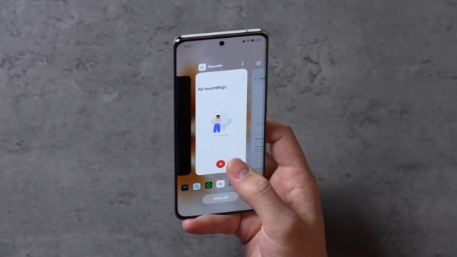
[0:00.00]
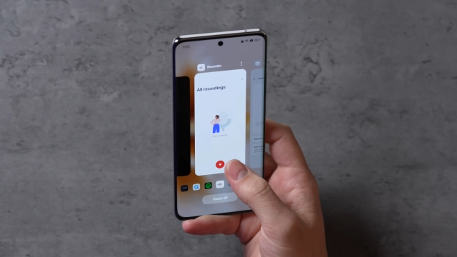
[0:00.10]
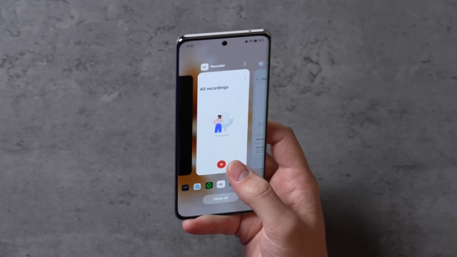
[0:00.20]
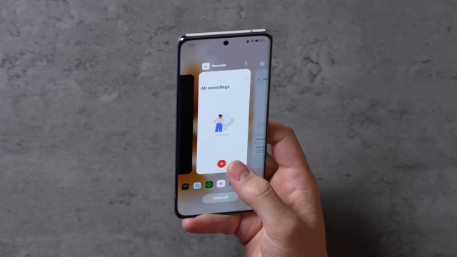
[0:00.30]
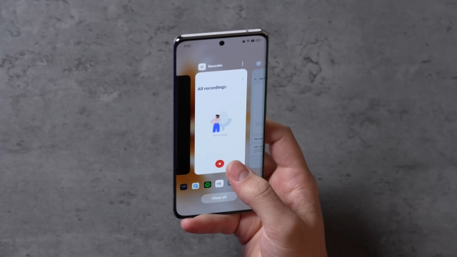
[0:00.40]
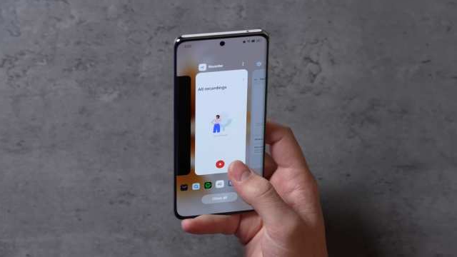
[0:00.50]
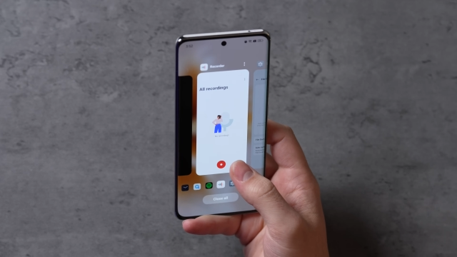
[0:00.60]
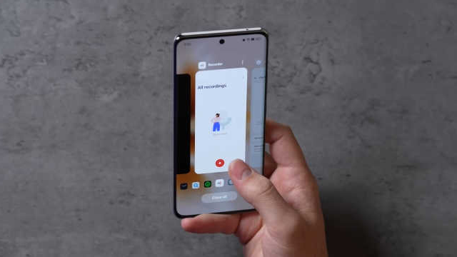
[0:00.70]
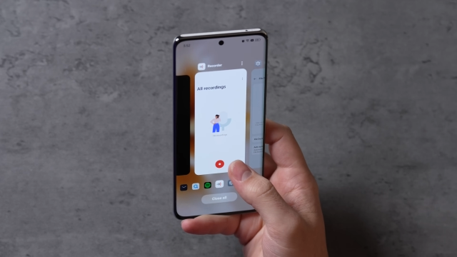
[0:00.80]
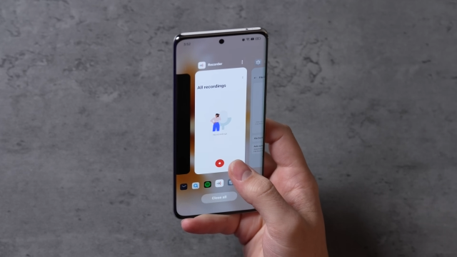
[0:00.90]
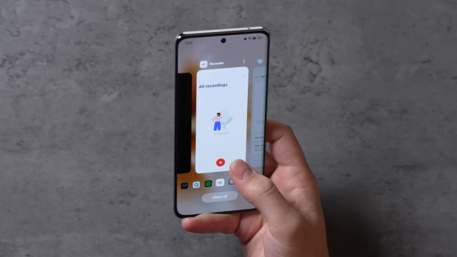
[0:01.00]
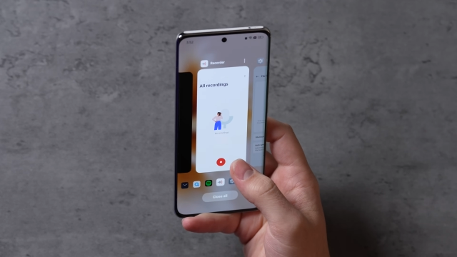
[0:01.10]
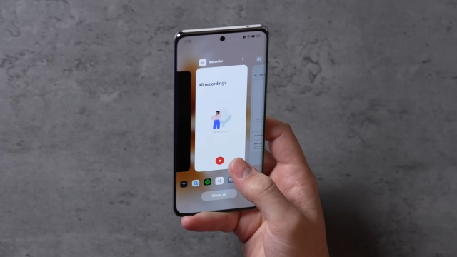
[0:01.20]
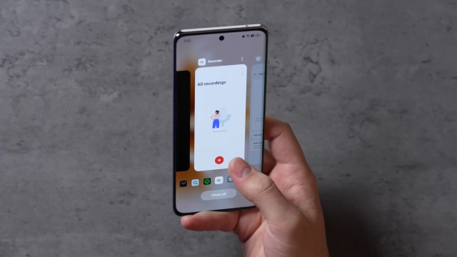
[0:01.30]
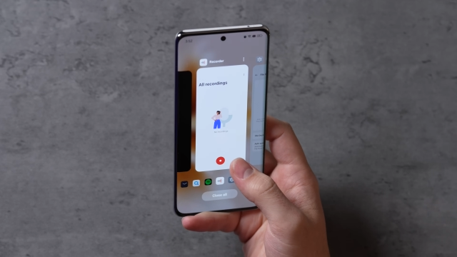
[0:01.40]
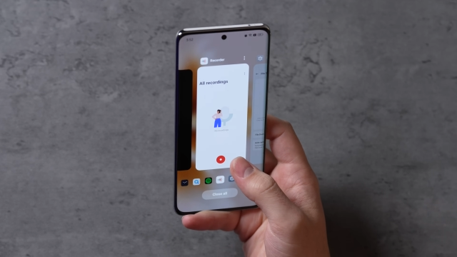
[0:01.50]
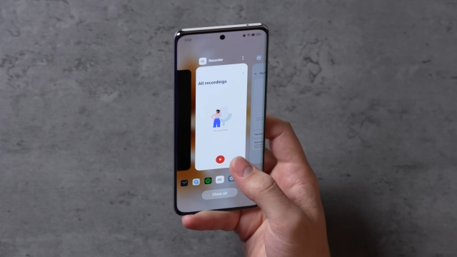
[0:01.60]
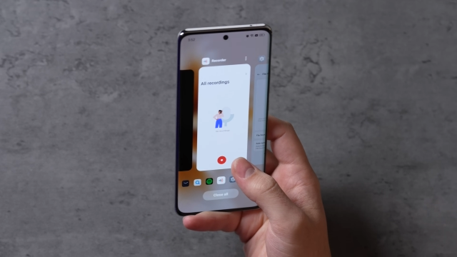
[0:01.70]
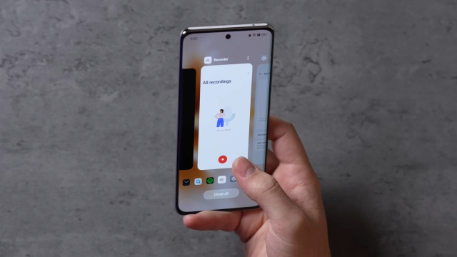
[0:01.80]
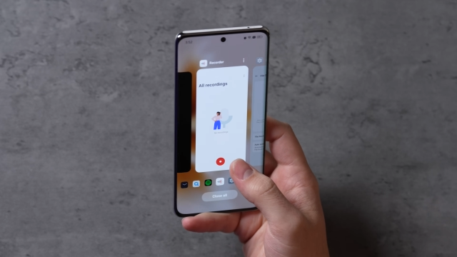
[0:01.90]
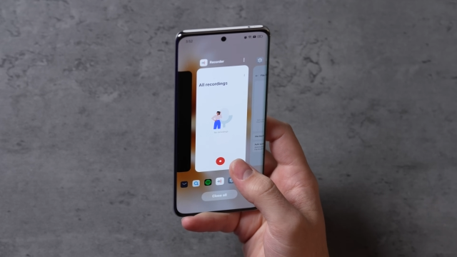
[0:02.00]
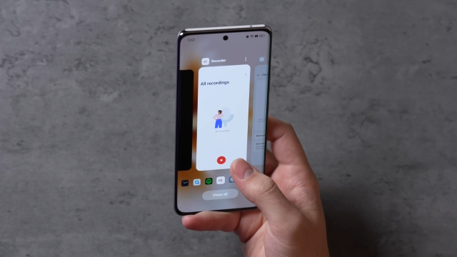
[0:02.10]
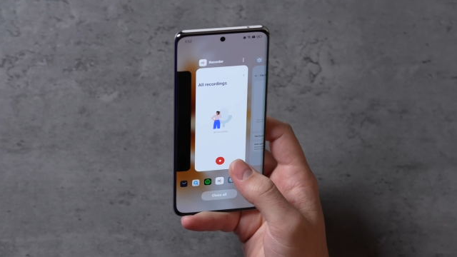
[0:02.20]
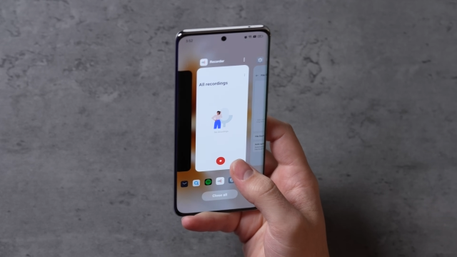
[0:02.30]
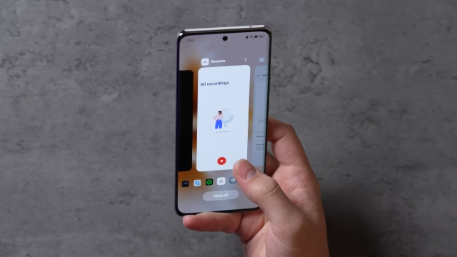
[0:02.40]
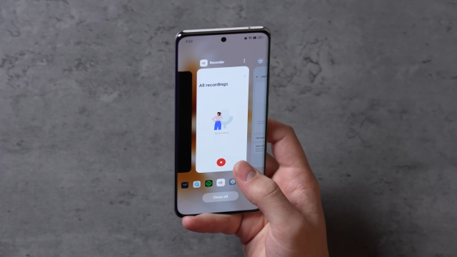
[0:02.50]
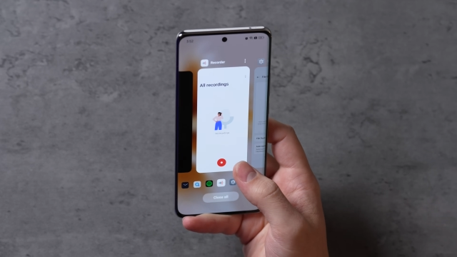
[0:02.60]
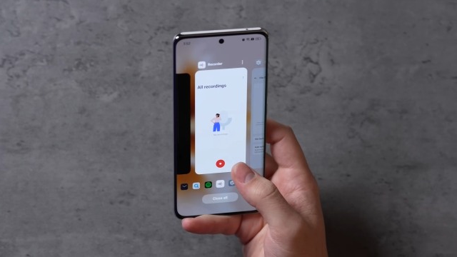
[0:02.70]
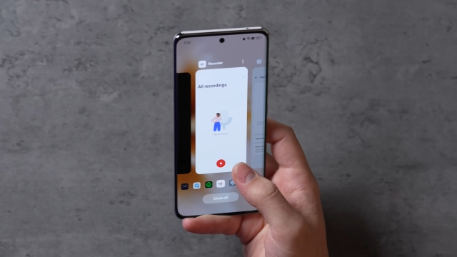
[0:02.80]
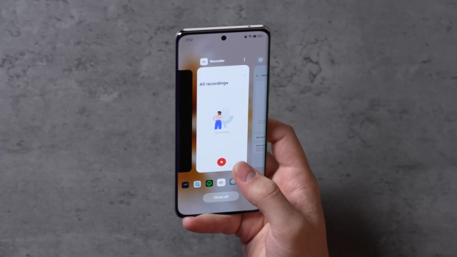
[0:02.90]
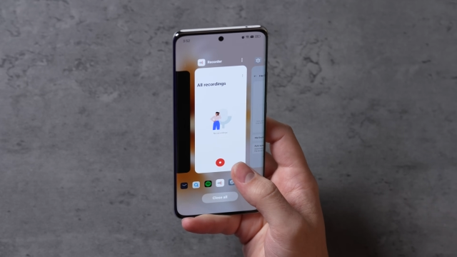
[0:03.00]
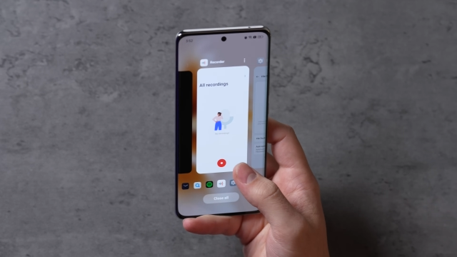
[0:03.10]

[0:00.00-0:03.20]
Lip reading: (no speaker visible)